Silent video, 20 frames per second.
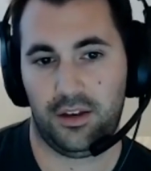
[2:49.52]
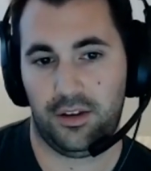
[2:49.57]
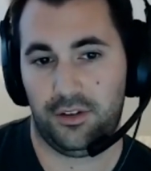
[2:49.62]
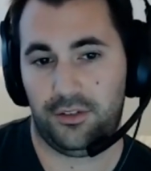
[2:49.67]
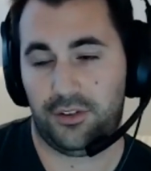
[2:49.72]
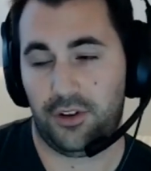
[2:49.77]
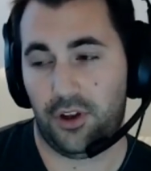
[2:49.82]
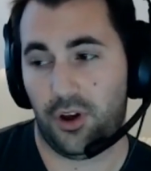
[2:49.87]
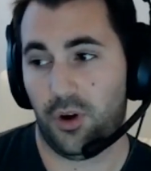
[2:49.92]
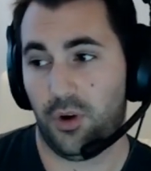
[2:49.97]

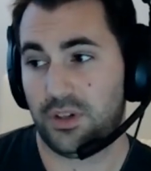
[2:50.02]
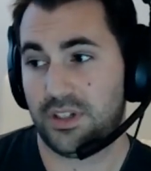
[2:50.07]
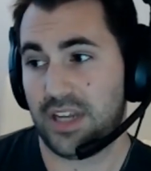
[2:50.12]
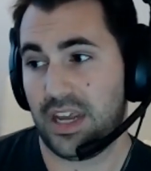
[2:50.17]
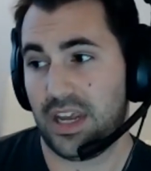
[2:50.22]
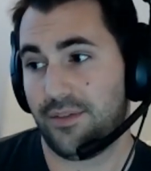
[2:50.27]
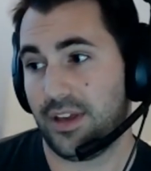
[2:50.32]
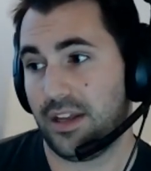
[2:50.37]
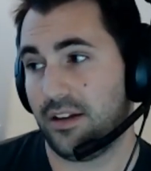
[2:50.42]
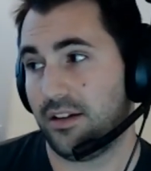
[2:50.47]
So
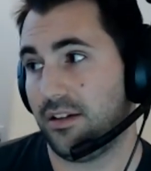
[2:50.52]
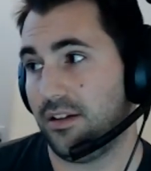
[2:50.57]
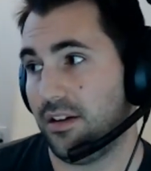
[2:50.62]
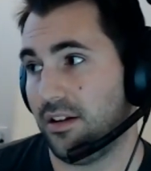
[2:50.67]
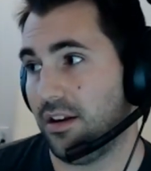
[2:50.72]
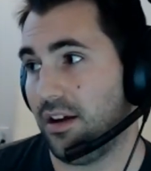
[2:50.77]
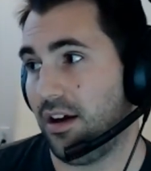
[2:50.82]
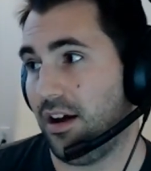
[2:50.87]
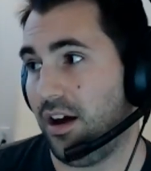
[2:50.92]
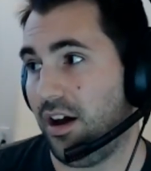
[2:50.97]
David,
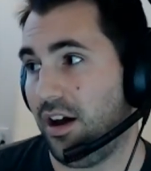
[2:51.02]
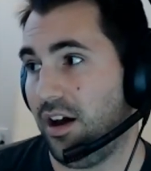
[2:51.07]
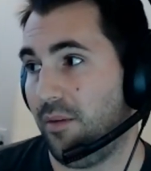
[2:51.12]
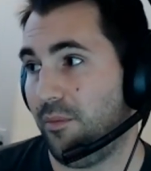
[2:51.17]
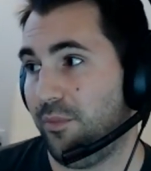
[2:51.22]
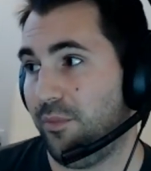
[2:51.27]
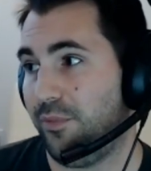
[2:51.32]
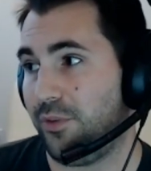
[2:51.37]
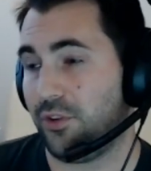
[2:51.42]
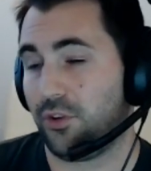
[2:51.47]

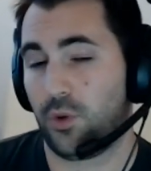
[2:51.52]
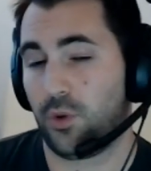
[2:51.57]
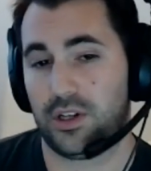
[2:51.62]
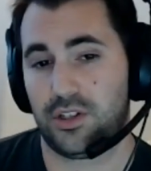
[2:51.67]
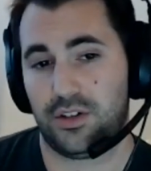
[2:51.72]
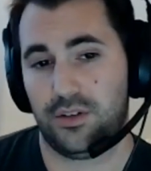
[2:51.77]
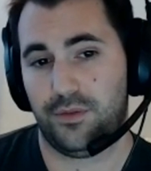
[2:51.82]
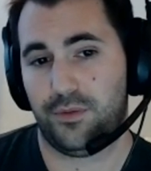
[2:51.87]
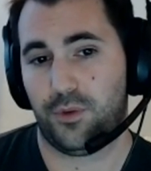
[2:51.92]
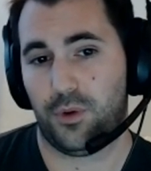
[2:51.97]
first
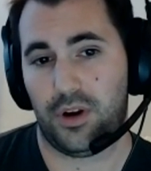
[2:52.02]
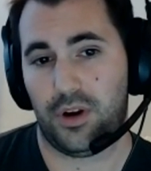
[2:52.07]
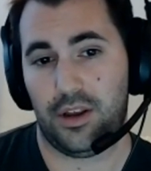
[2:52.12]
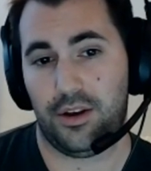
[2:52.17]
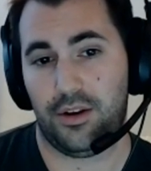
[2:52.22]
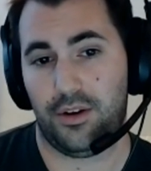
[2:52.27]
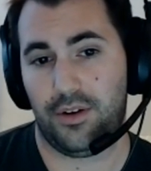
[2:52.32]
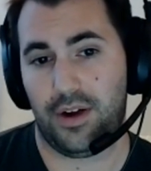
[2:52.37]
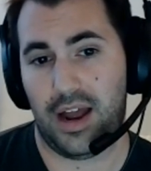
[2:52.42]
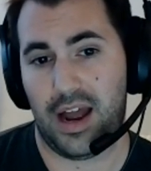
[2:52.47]
question for
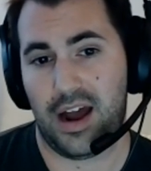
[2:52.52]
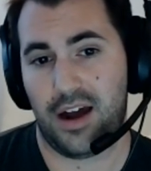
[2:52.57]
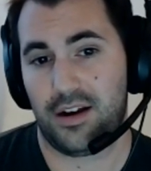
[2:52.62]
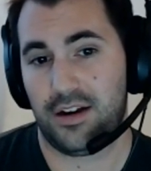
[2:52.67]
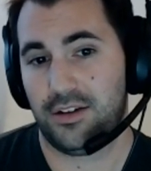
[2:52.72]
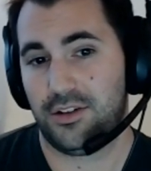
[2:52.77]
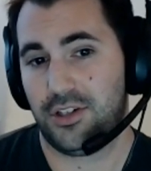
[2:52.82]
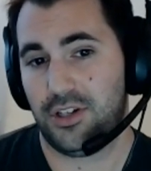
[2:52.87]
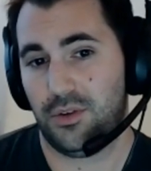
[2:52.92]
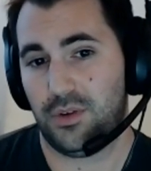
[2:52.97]
you. How
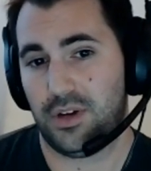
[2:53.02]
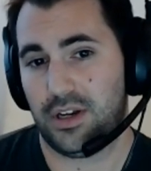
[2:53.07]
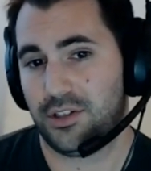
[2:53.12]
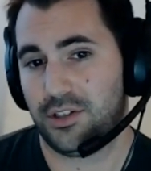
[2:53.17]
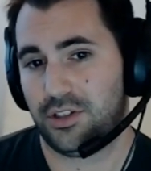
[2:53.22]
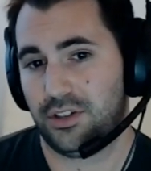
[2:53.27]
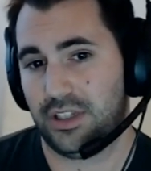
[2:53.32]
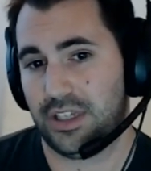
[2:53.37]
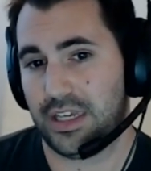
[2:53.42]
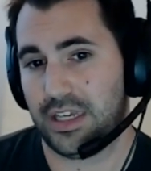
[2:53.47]
did you
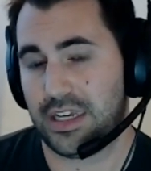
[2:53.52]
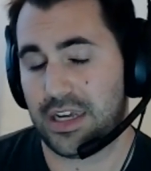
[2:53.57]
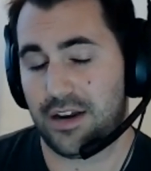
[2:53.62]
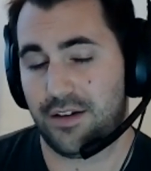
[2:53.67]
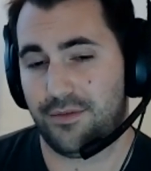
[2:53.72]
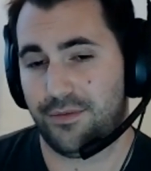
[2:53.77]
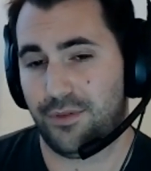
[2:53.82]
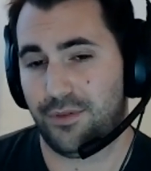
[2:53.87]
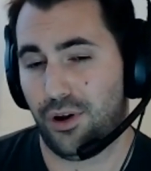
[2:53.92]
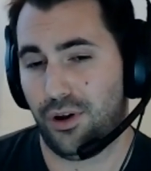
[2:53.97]
initially get
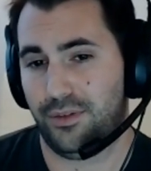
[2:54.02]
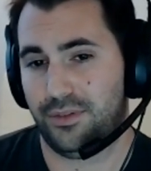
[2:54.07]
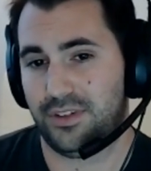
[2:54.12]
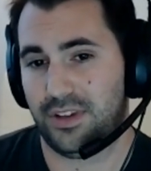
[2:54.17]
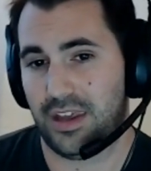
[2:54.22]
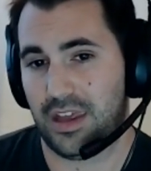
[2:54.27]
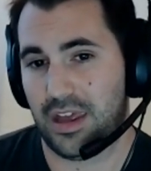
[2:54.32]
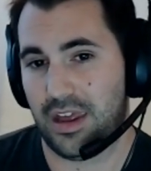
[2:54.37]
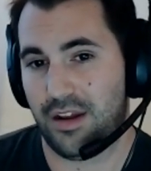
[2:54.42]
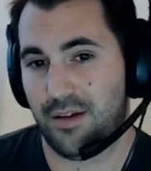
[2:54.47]
involved
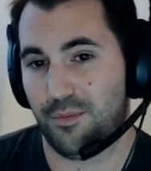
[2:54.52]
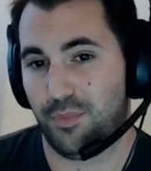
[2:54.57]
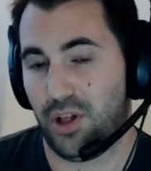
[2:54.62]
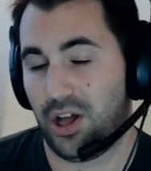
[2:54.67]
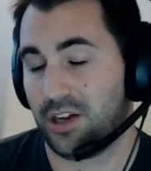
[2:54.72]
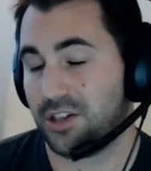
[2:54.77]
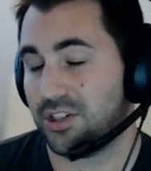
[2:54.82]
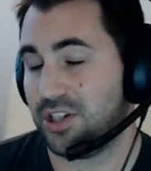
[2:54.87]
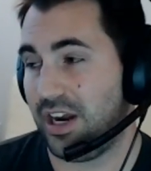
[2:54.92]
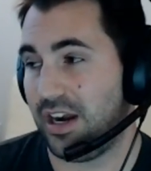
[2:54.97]
in
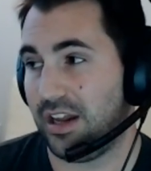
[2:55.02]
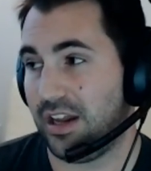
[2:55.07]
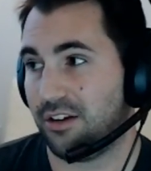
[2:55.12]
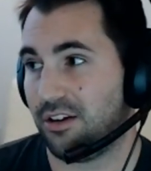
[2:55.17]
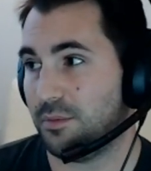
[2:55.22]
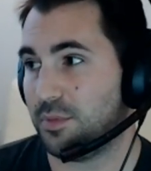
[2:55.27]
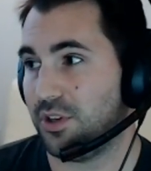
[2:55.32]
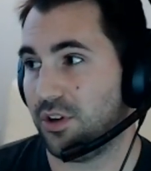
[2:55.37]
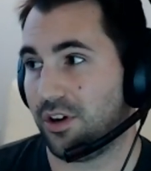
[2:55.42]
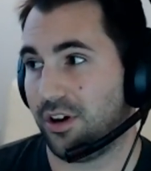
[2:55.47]
blockchain and
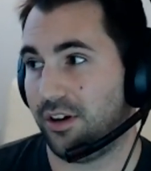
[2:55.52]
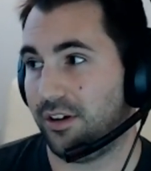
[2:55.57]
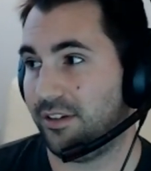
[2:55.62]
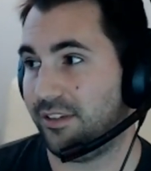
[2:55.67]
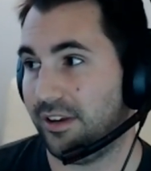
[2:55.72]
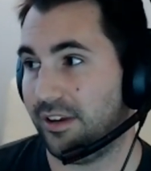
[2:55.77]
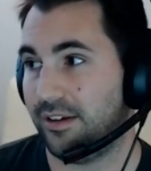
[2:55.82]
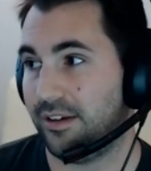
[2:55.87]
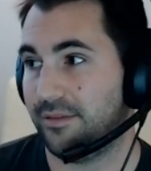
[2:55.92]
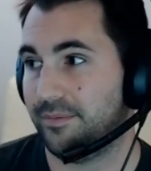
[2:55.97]

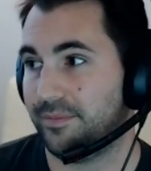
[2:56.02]
cryptocurrency?